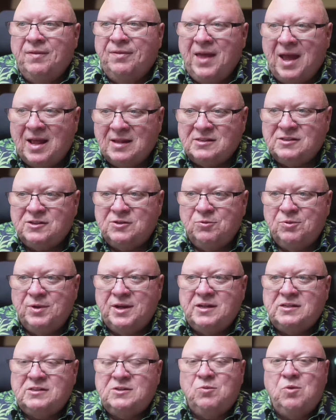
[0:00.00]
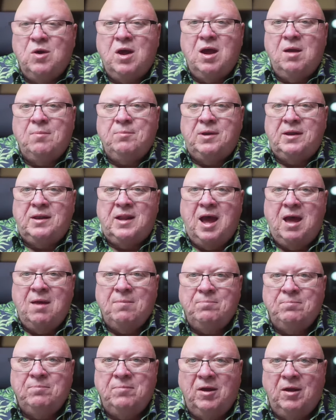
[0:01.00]
that's the reason why I'm
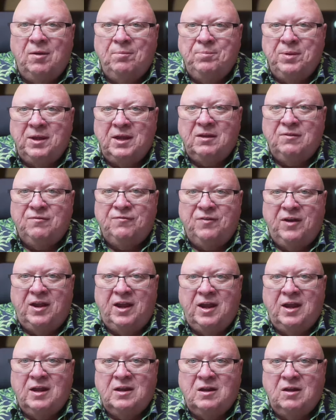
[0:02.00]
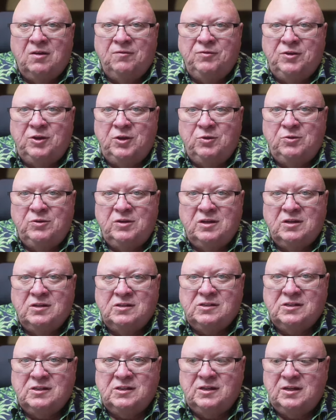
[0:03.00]
not a big fan of
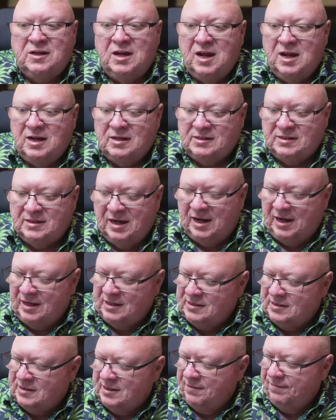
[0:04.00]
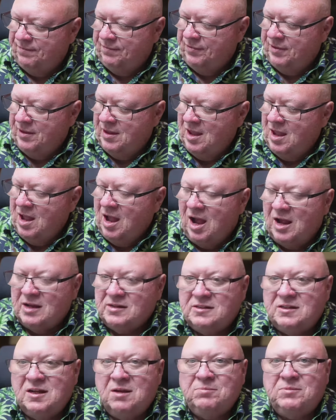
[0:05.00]
unions in the United States. I
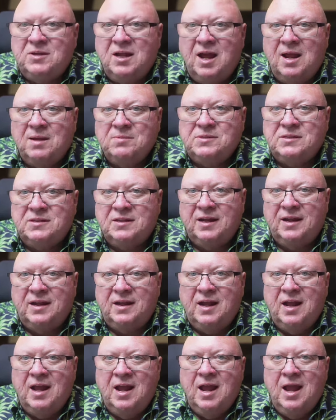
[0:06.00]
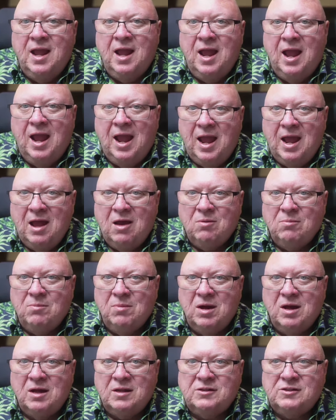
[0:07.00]
sometimes think, how
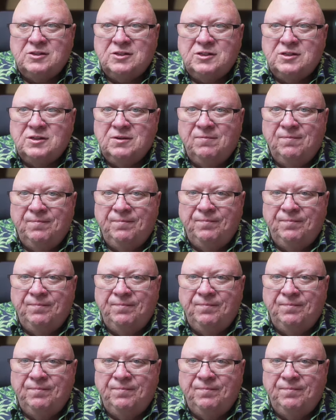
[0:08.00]
much